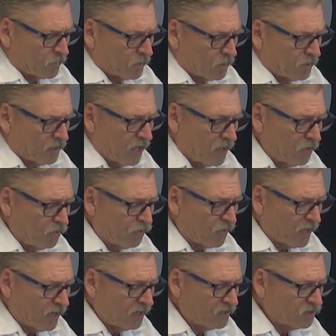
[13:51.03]
the other
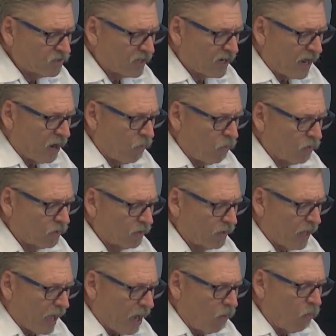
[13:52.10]
thing is that I, w-
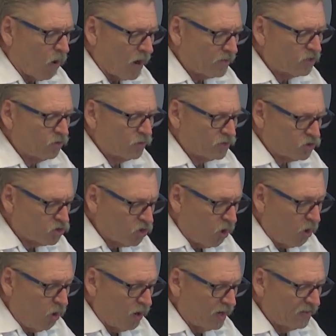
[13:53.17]
I want to
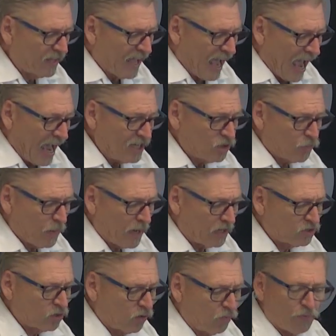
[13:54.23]
enjoy the
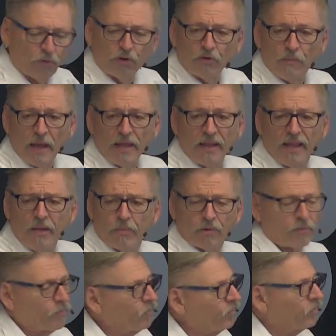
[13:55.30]
aspects of the fruit of my labor.
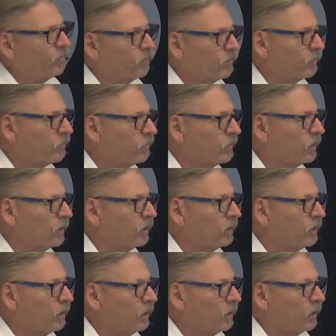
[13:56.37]

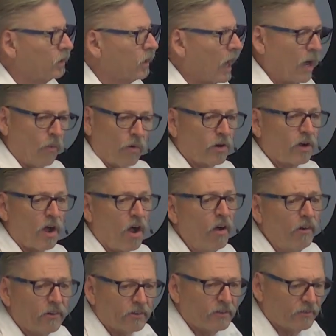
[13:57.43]
I work
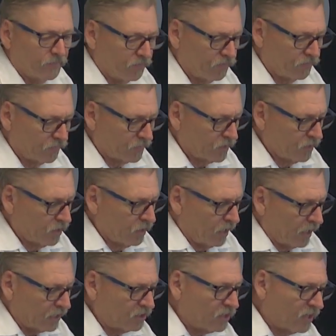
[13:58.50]
hard.
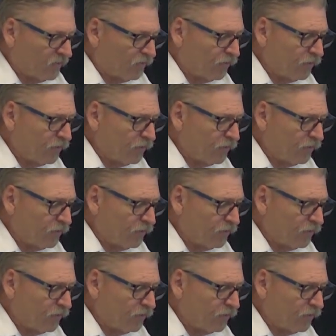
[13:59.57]
In, in 1